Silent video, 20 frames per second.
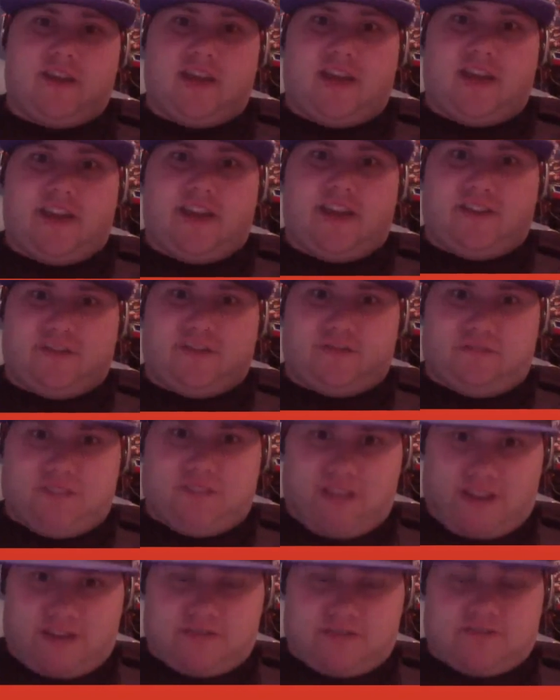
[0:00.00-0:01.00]
Eastern
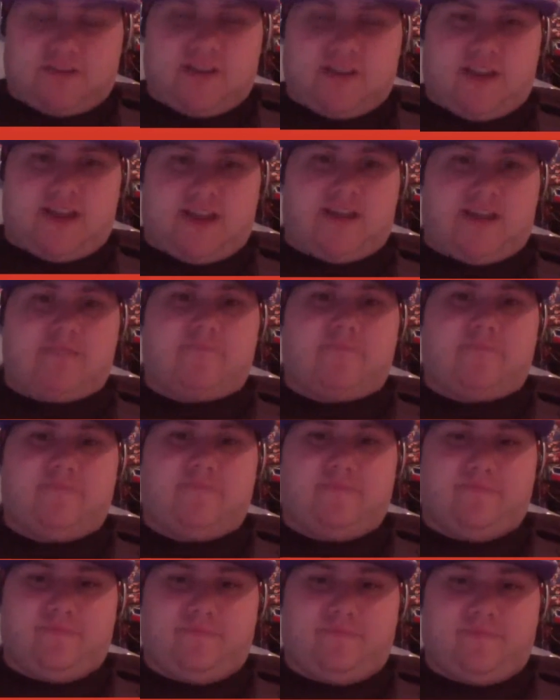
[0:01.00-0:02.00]
Standard Time,
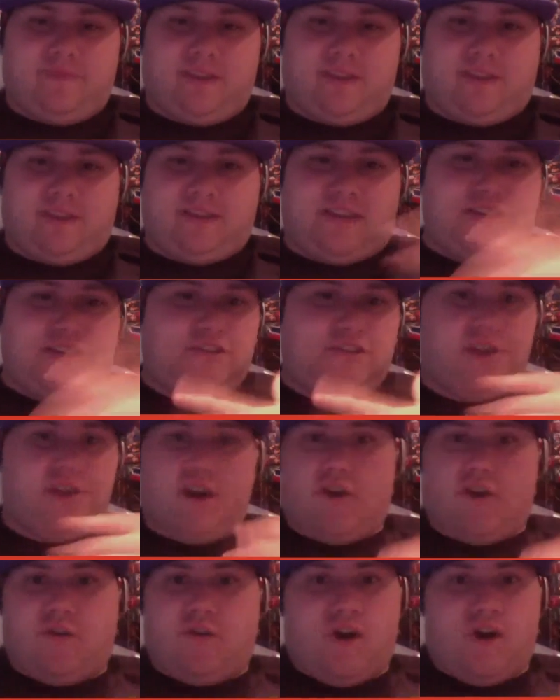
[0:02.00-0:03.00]
because as you
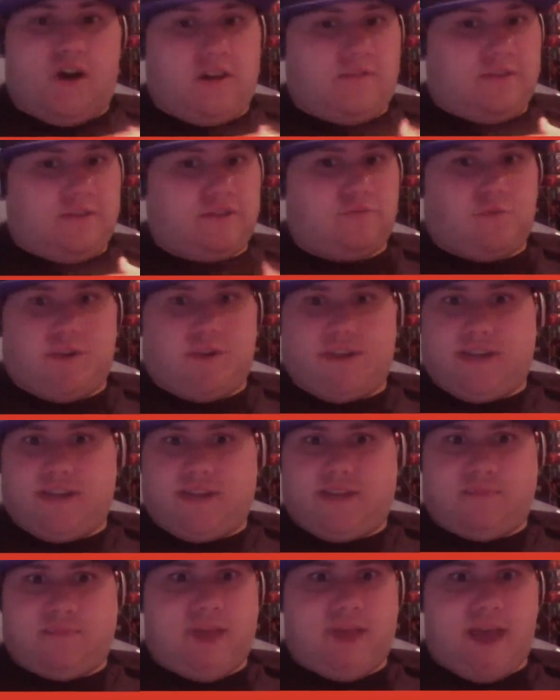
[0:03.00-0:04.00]
know, all of us want to
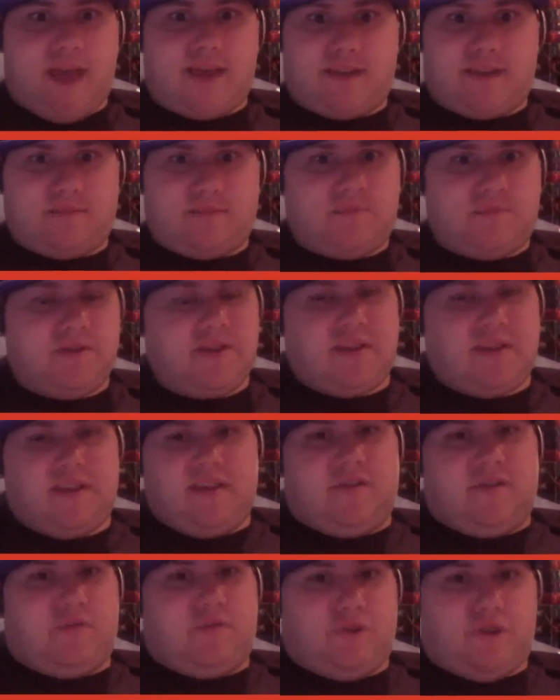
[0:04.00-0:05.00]
get the platinum
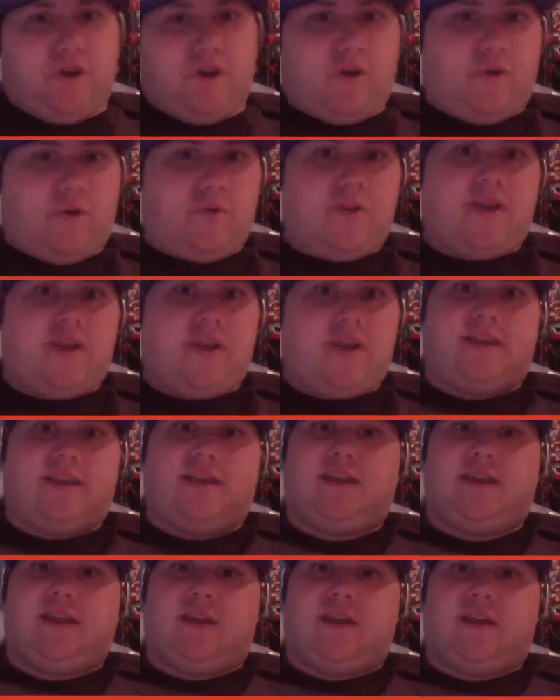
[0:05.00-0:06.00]
or gold,
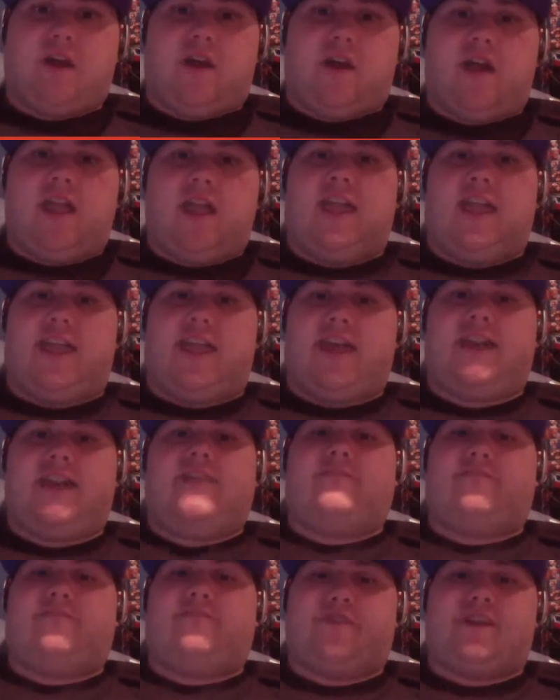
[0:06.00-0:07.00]
and
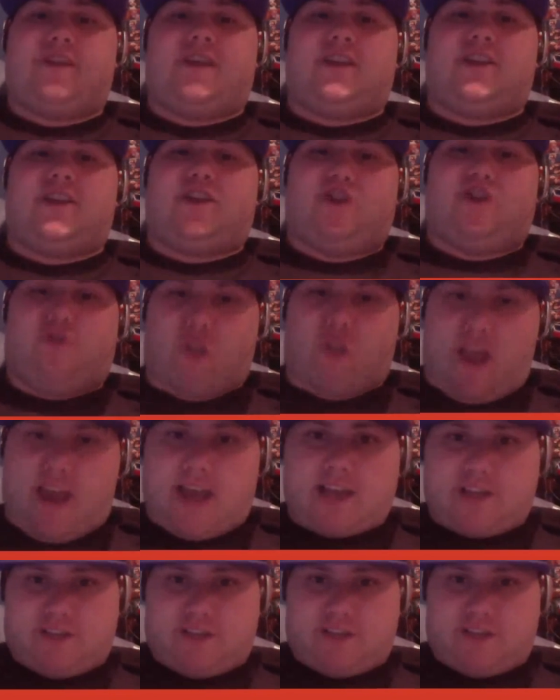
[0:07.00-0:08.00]
it freaking
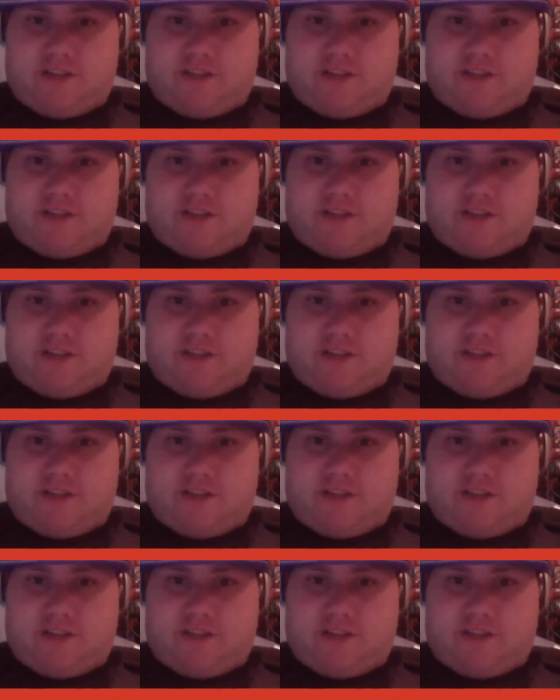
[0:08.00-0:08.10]
crashed.